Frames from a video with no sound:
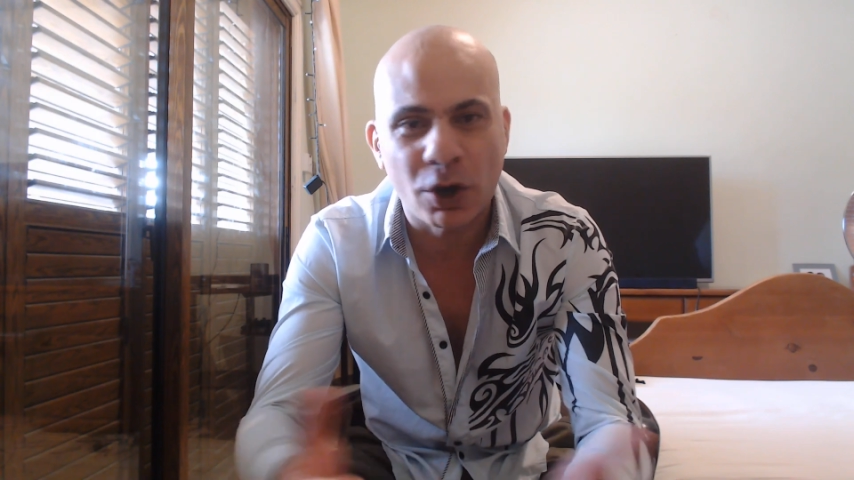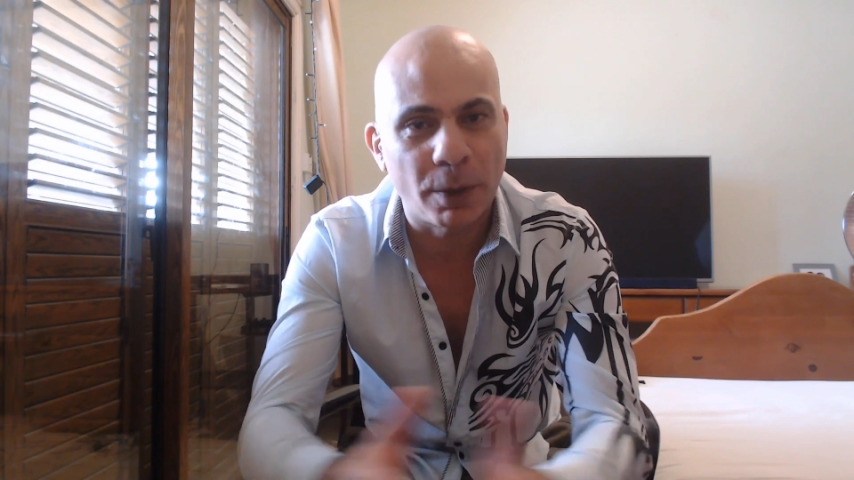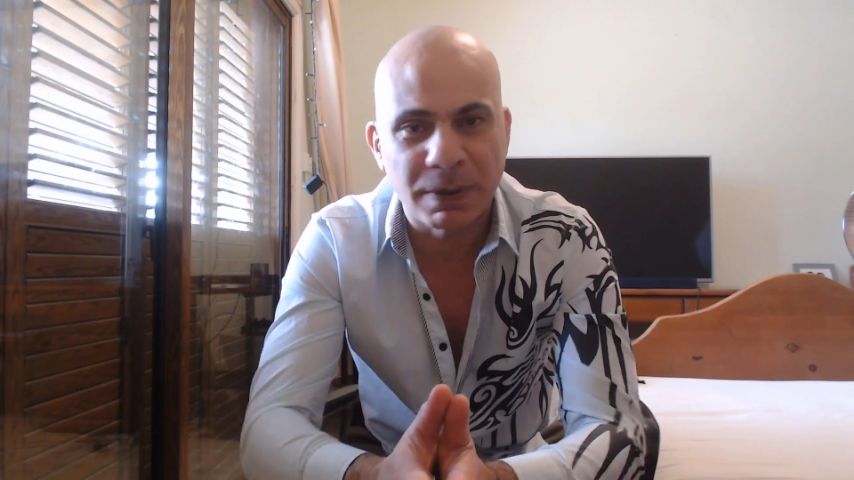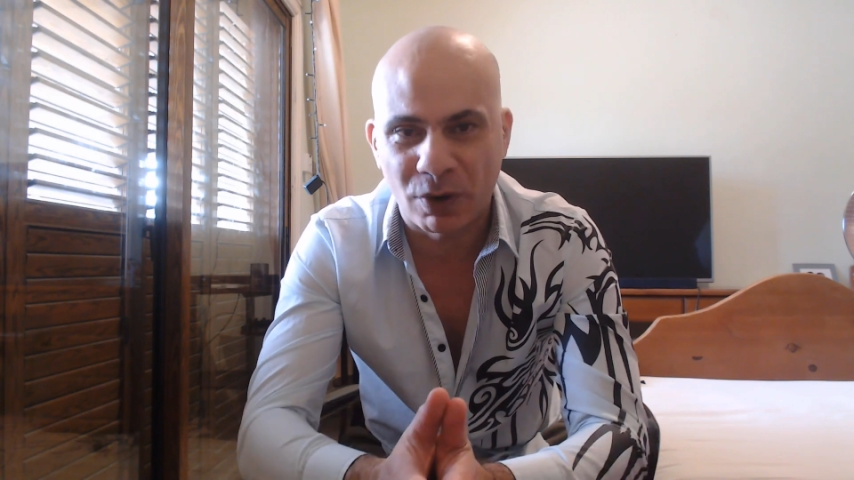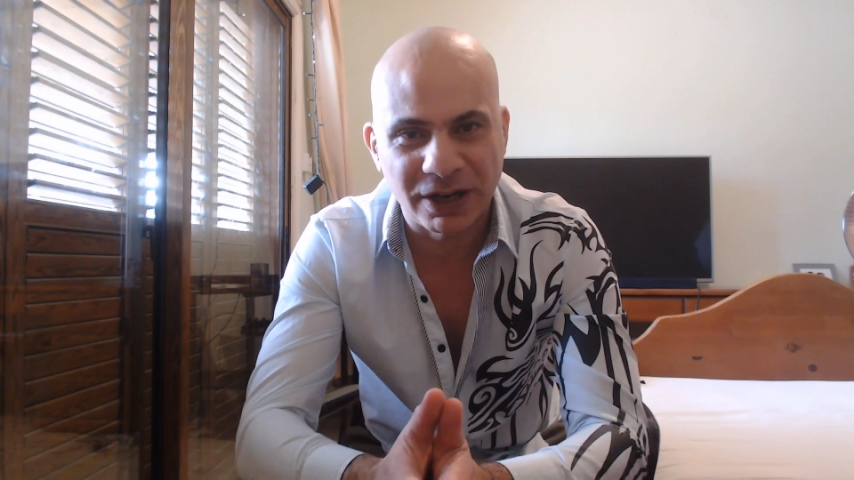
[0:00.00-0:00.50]

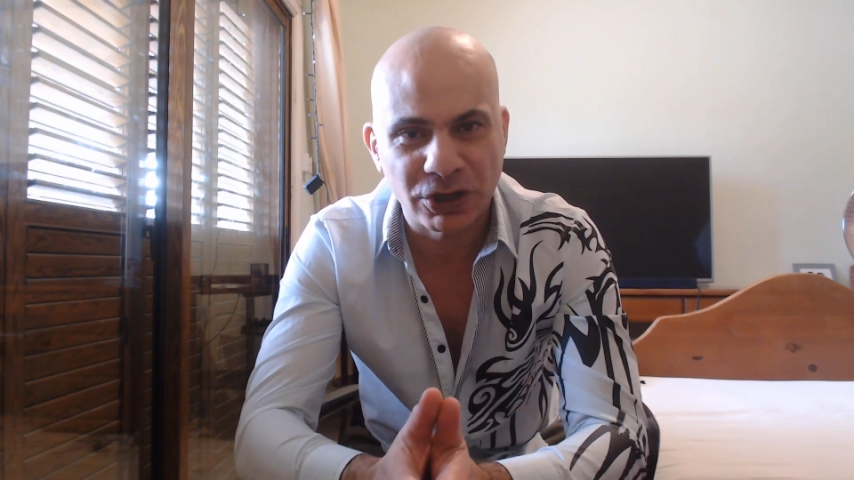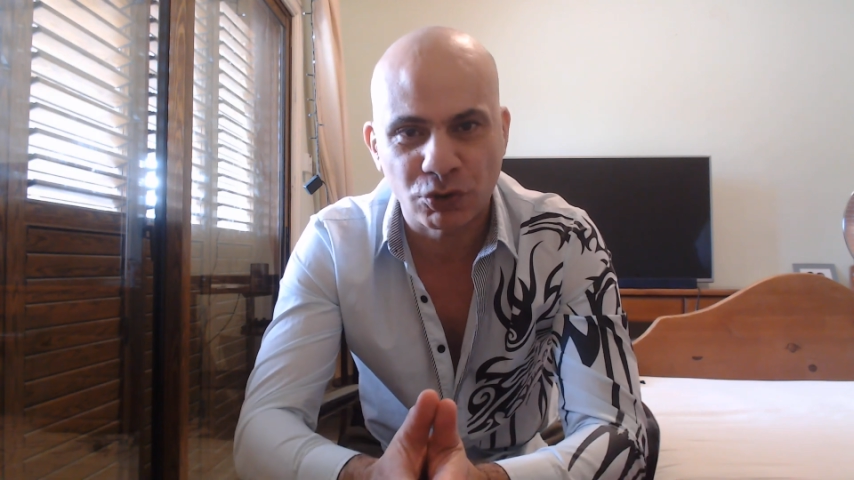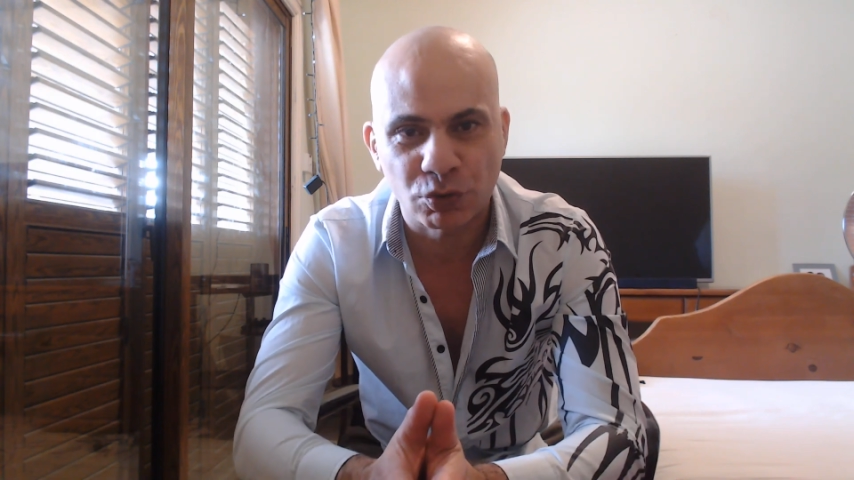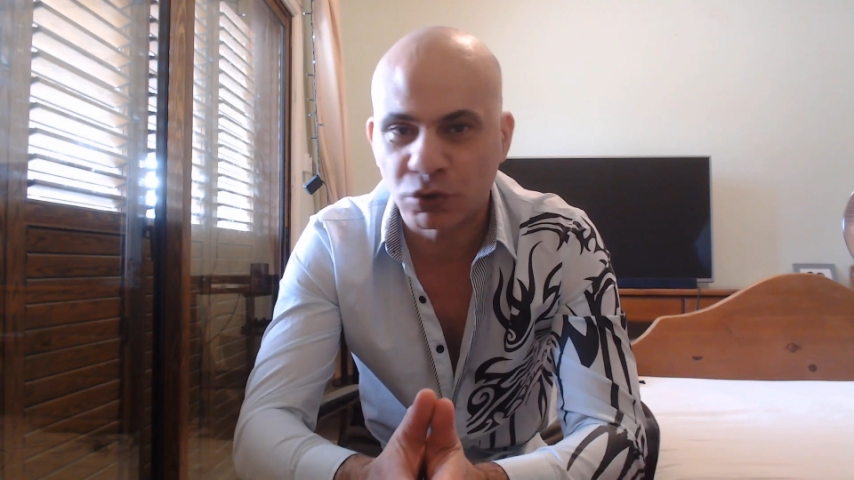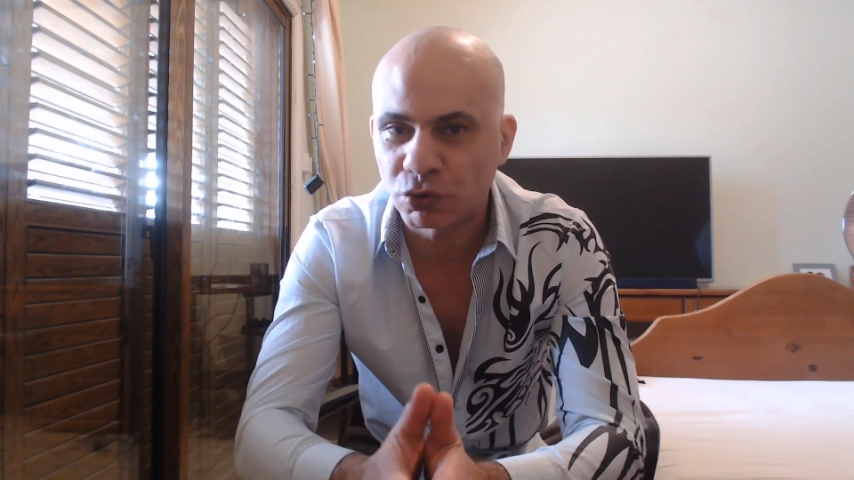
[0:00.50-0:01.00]
copyright
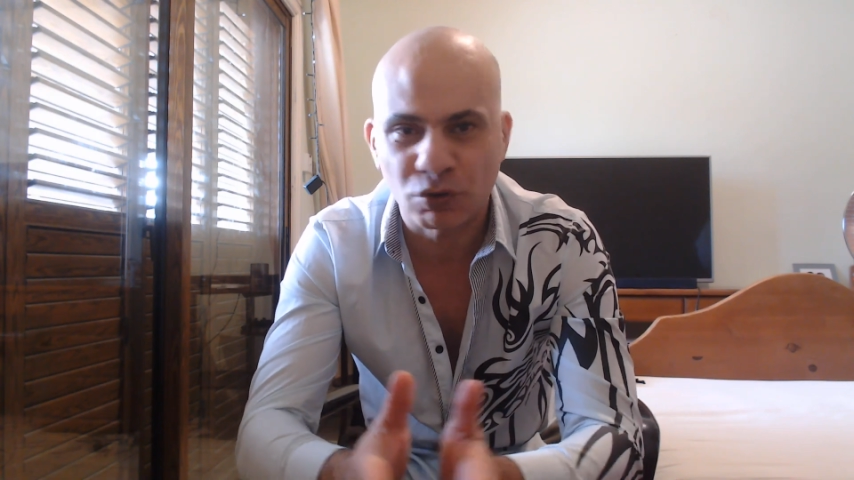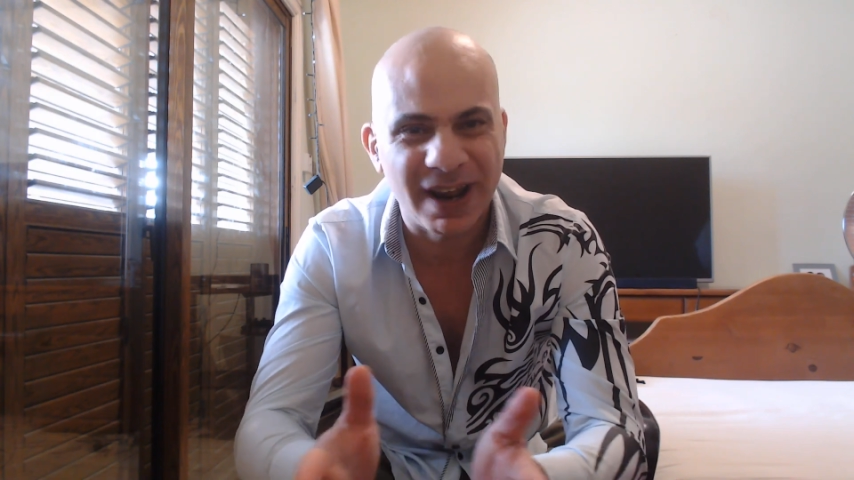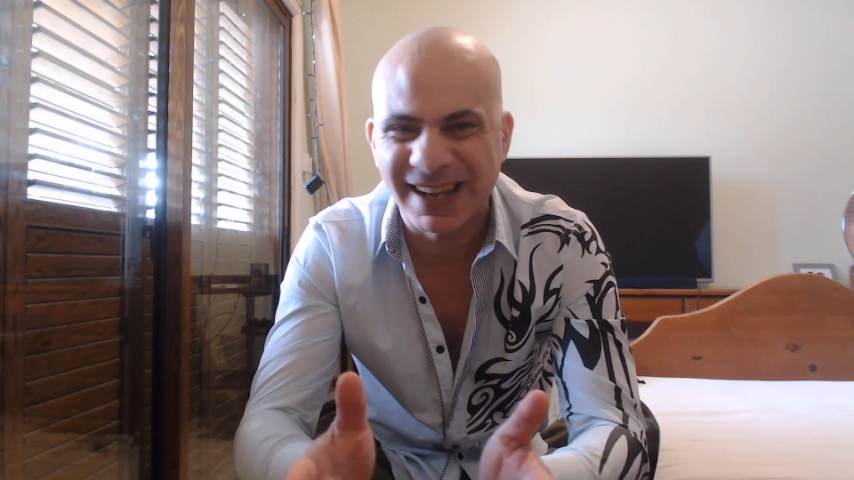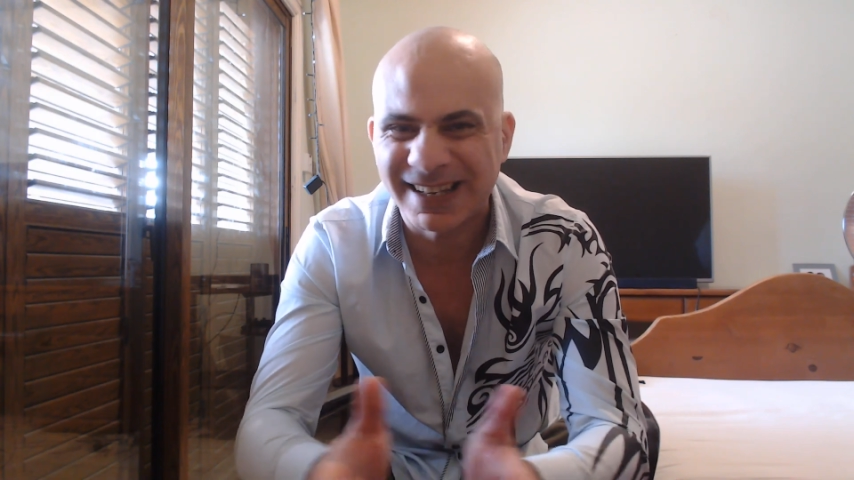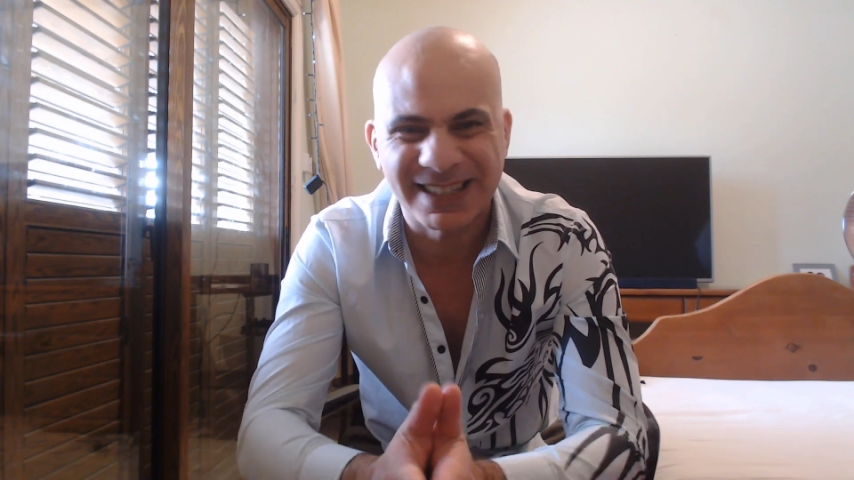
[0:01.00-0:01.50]

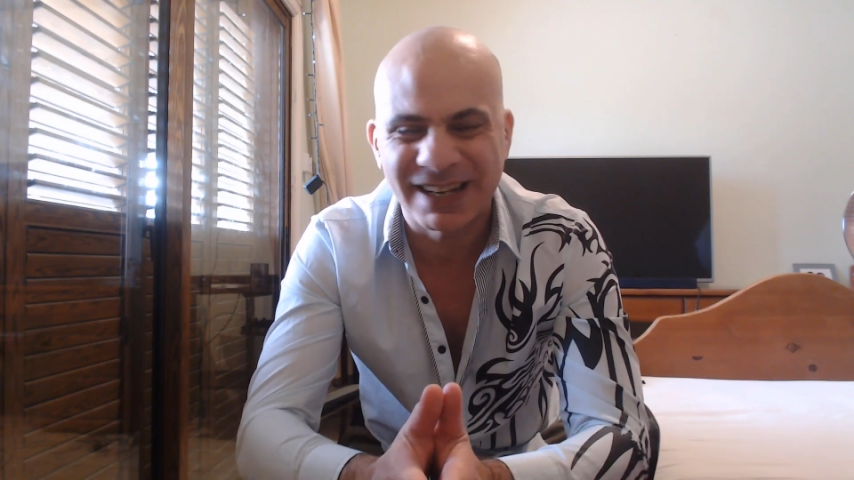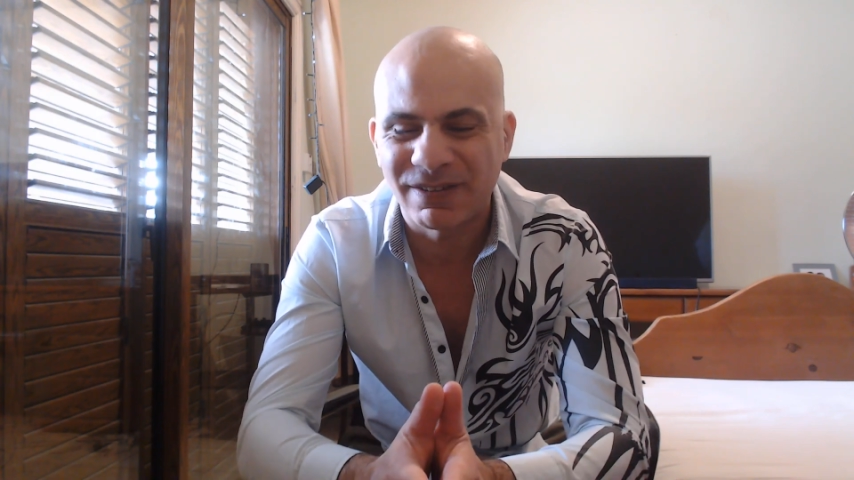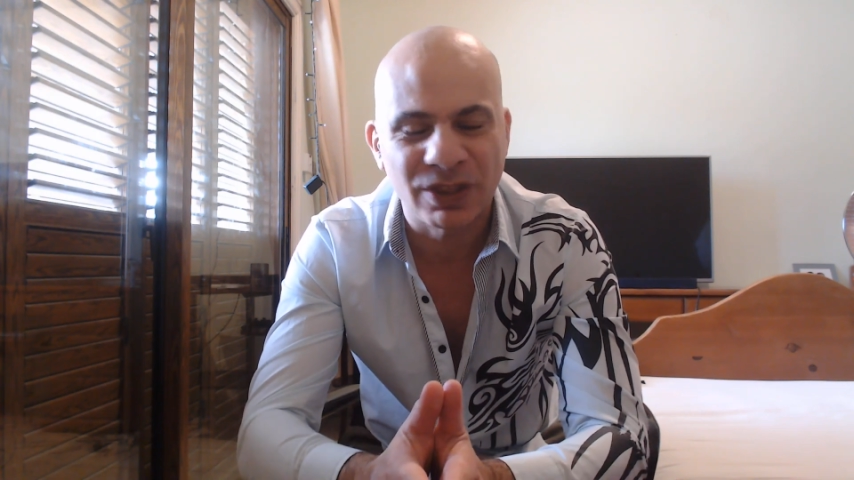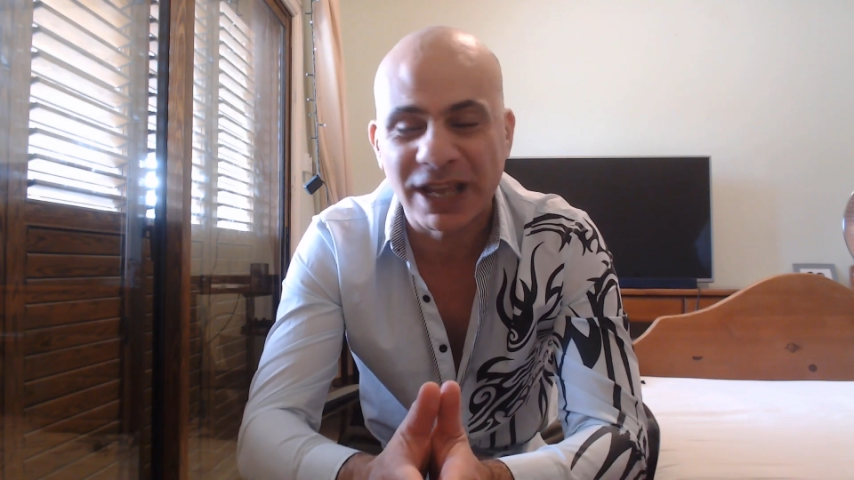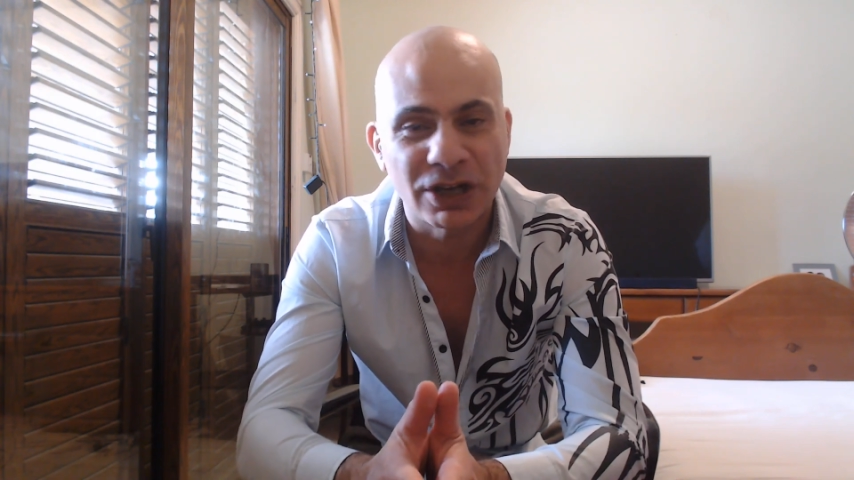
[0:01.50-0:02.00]
strikes
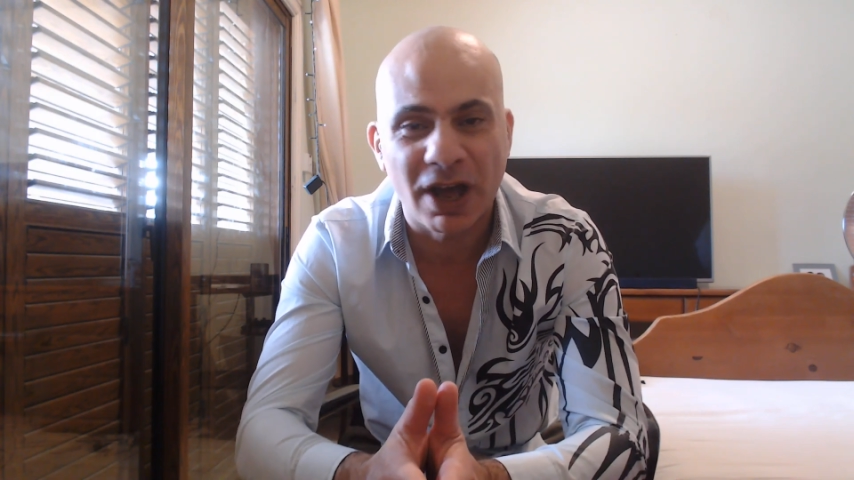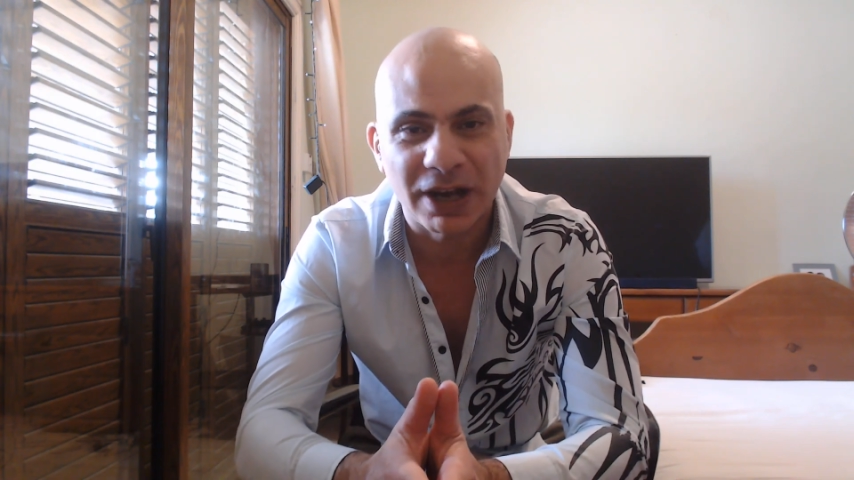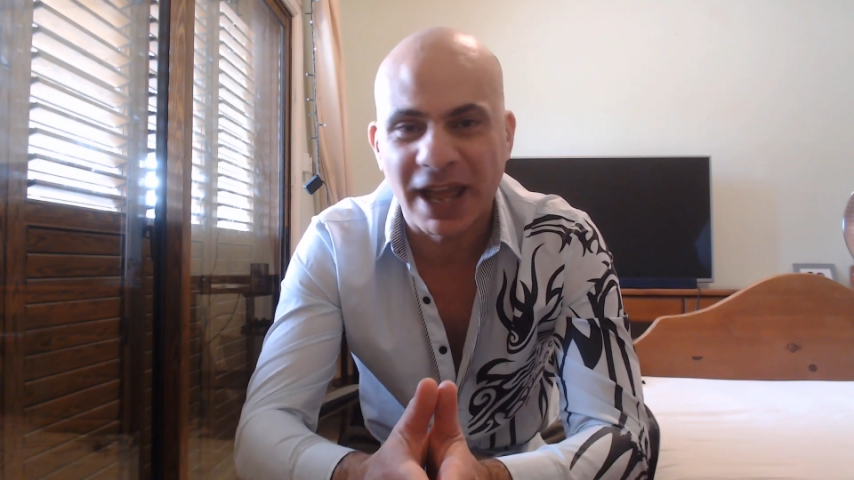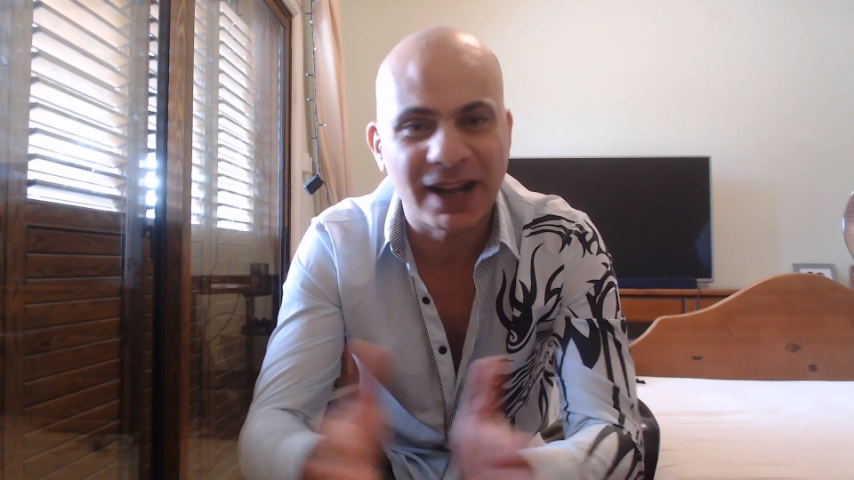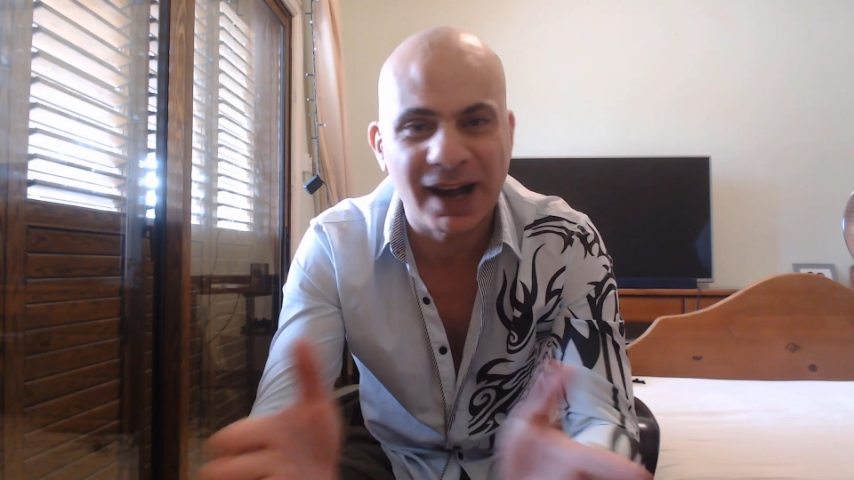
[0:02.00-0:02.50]
and things like that and